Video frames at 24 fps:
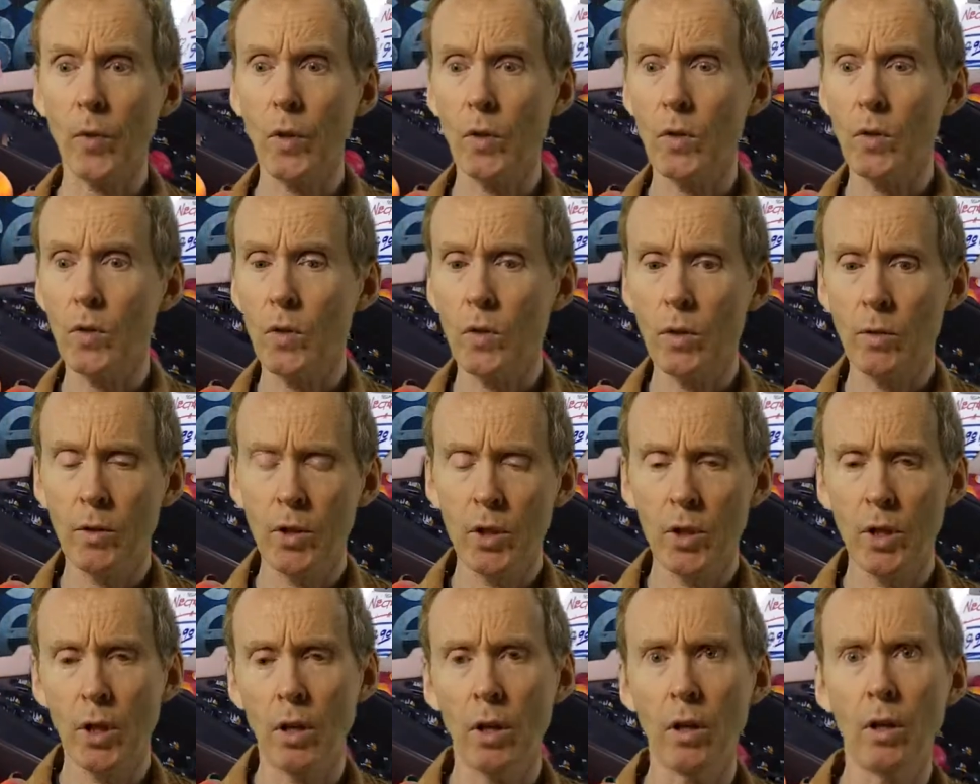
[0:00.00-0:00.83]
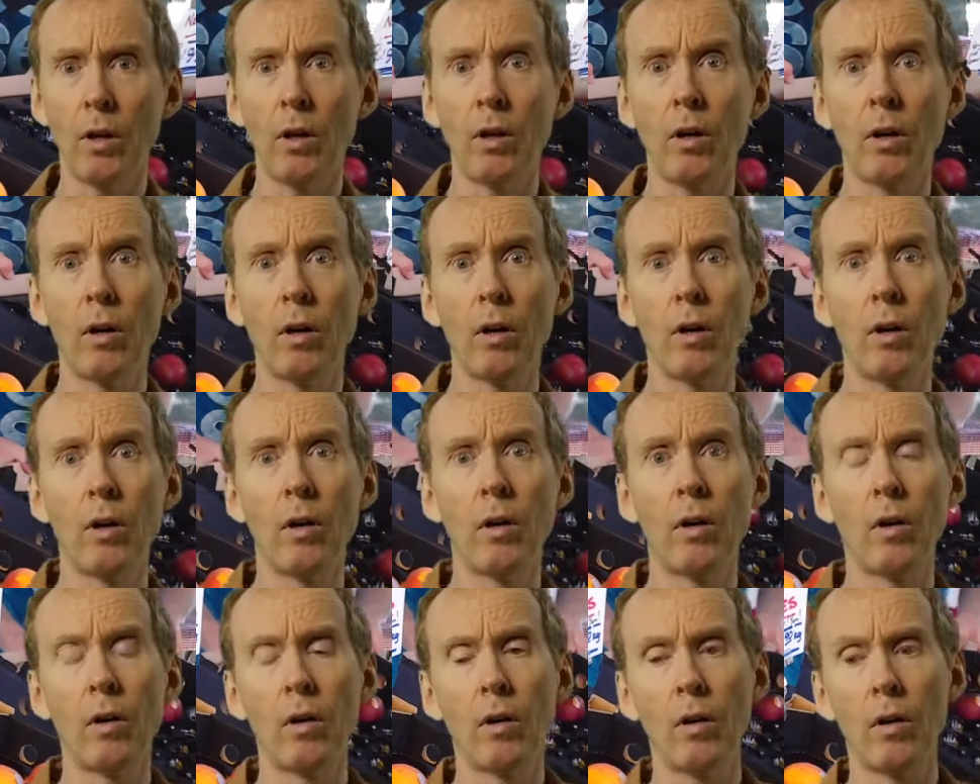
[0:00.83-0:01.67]
So
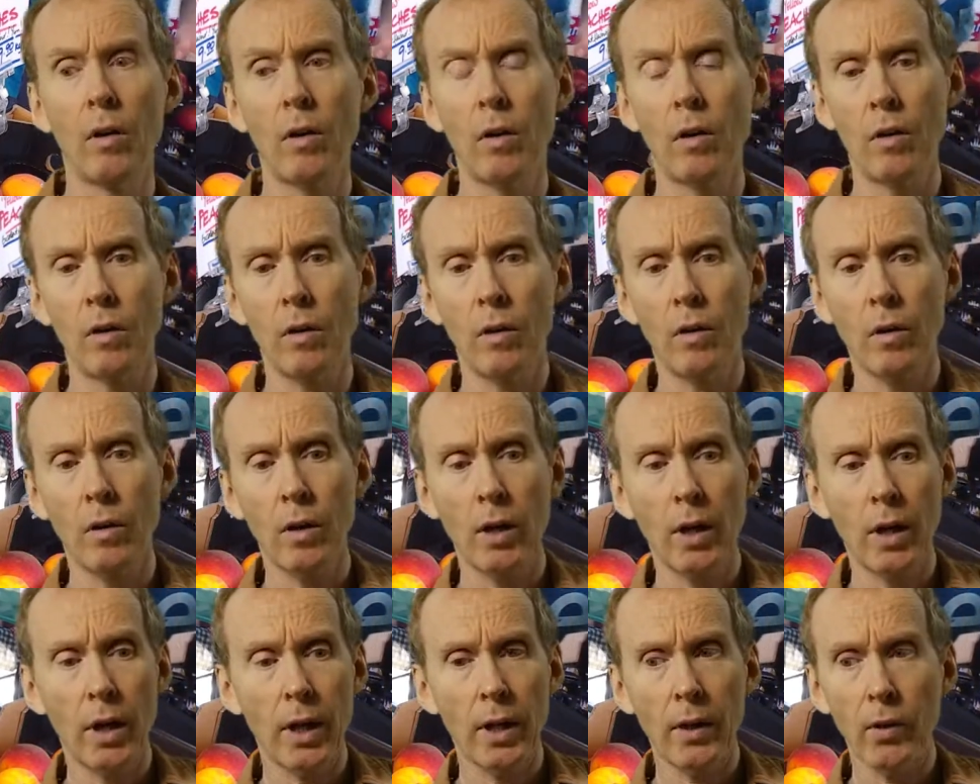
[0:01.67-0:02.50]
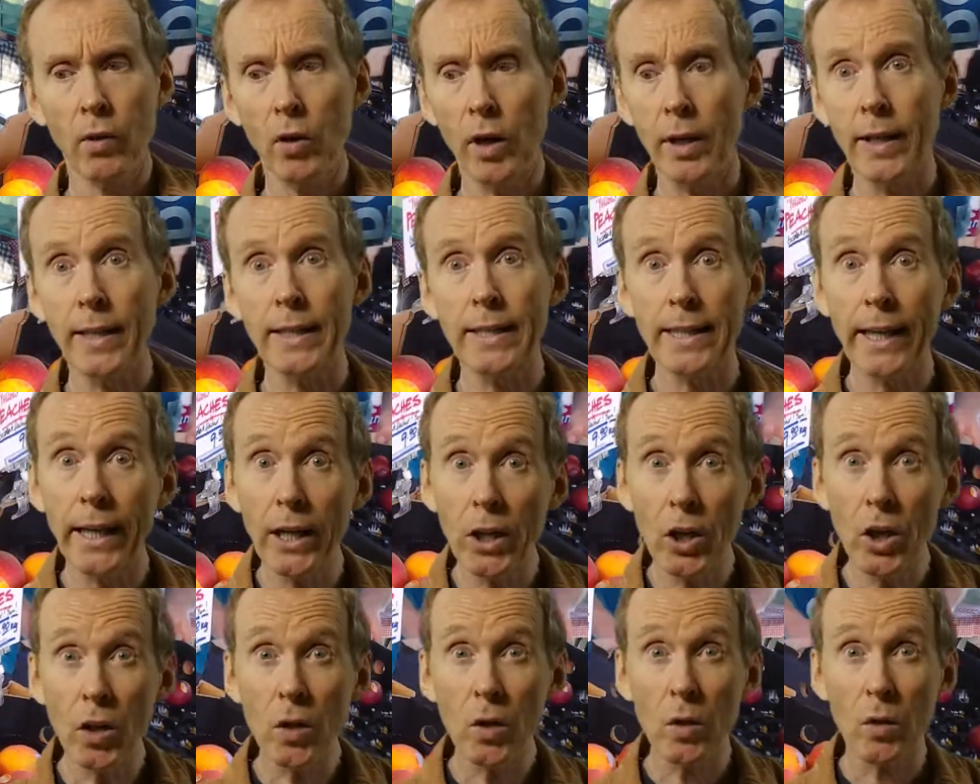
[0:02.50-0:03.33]
I thought I
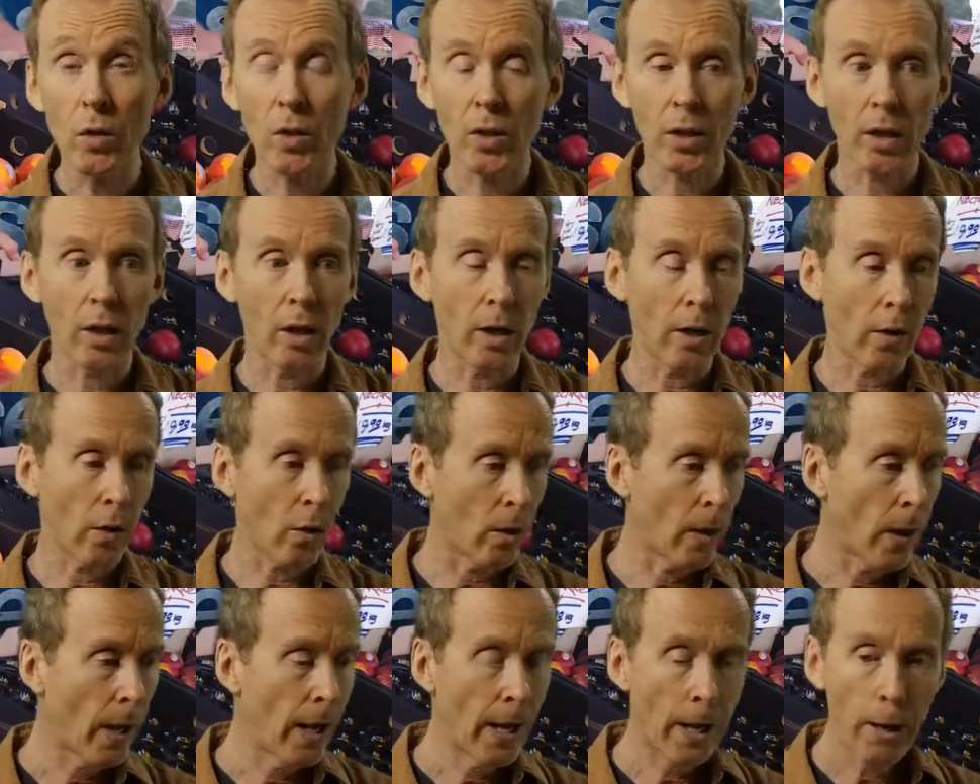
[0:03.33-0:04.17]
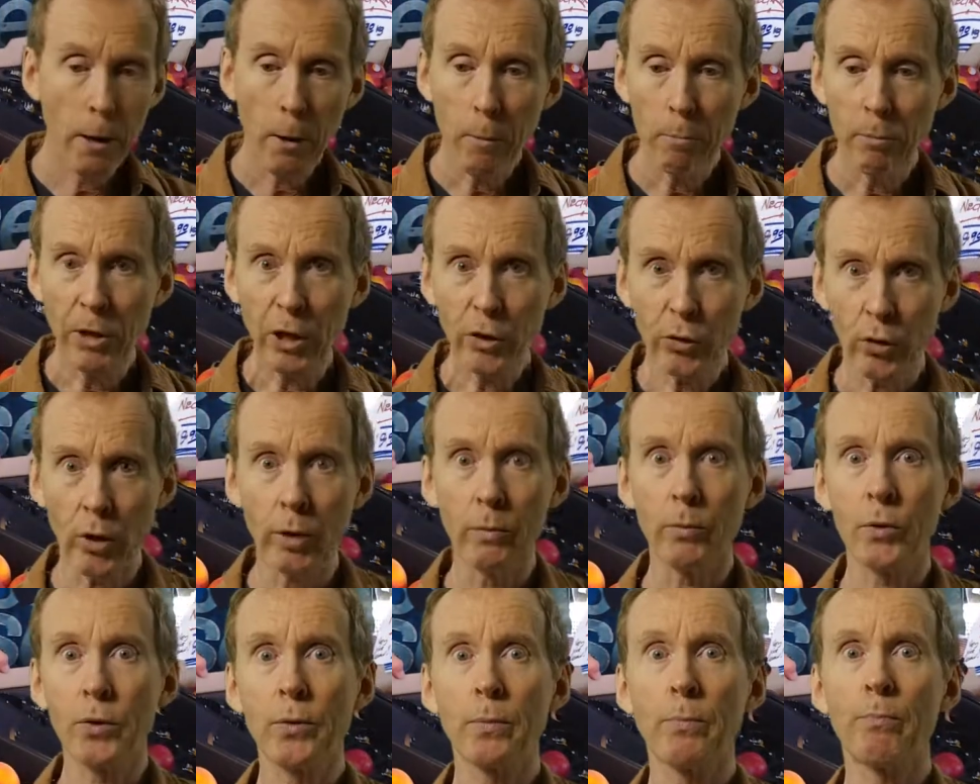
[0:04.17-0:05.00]
continue, and so I thought
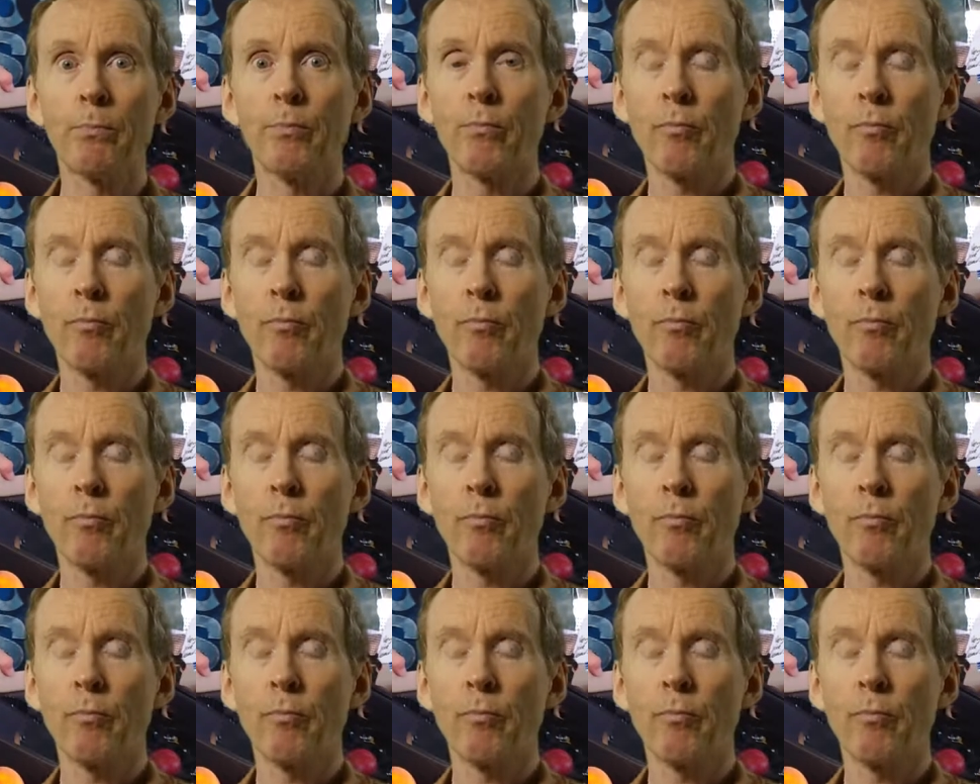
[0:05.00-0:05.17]
mushrooms.